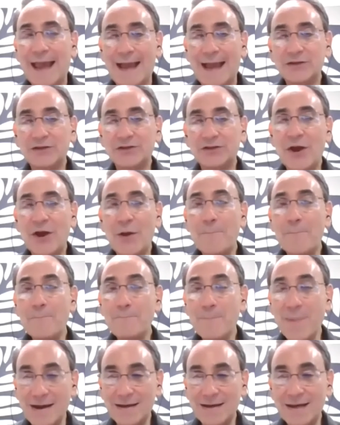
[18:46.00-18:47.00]
cash,
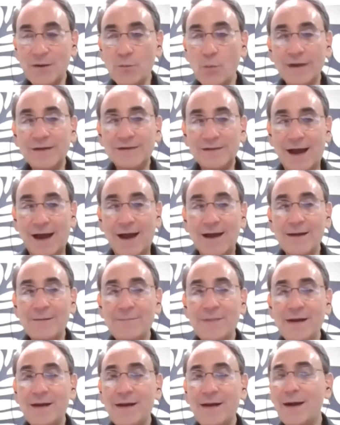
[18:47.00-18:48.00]
money, one
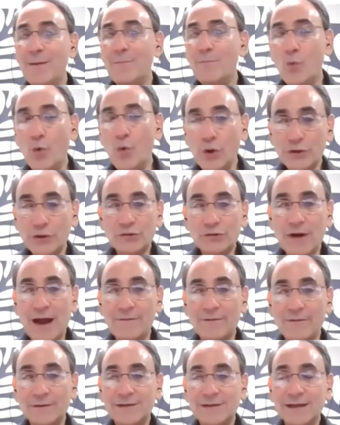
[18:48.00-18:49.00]
time, more
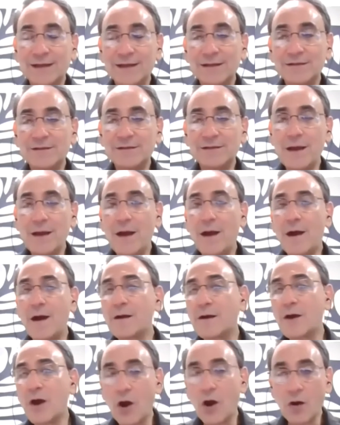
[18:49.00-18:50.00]
travel tickets,
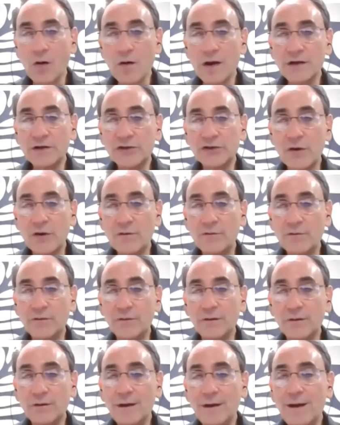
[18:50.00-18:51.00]
a car and a
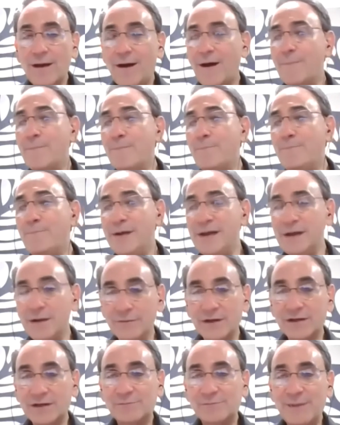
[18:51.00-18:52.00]
chauffeur, a
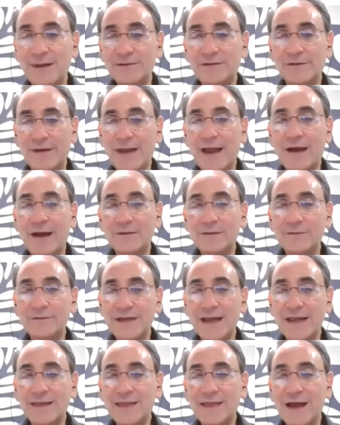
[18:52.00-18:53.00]
bigger expense account of
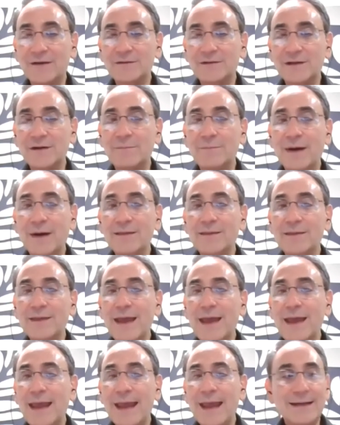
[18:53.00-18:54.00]
$10,000 a month,
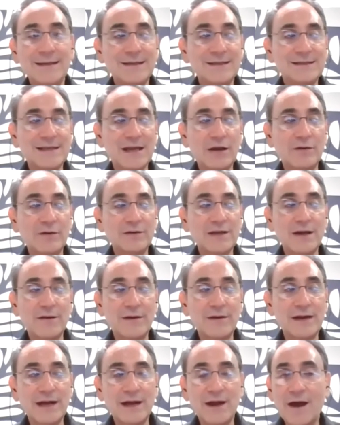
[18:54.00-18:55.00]
and a
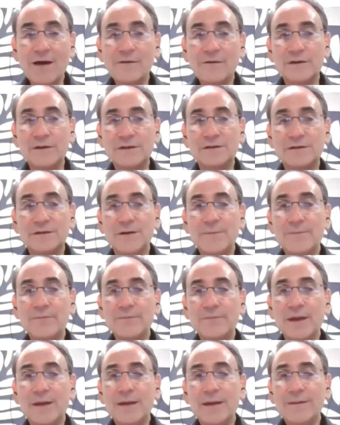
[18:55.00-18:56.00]
secretary in an office.
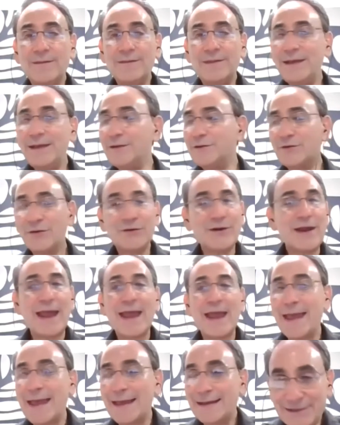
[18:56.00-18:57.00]
These are
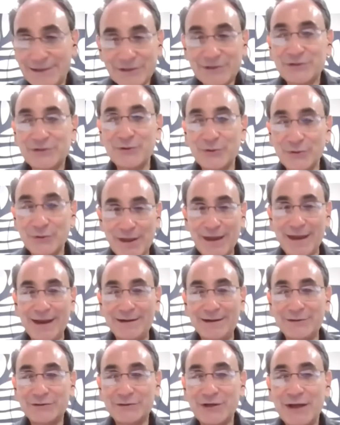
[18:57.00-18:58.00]
additional
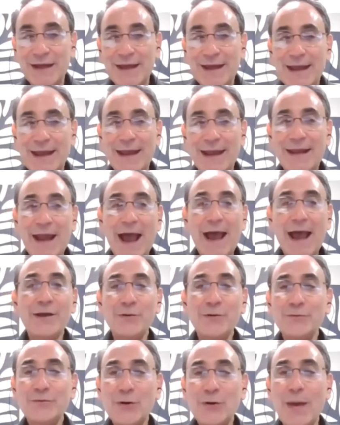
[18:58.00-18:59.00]
things. And I
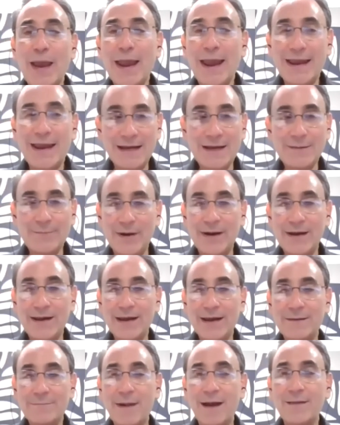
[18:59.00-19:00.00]
don't know
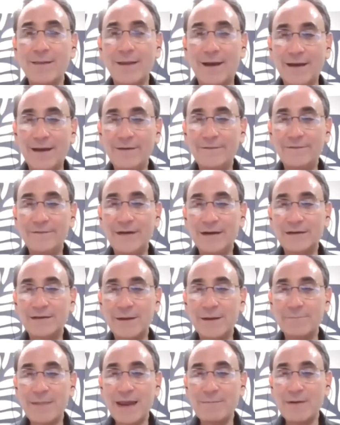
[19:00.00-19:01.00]
anybody in my life,
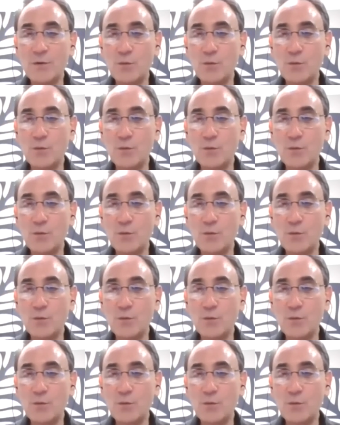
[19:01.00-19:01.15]
except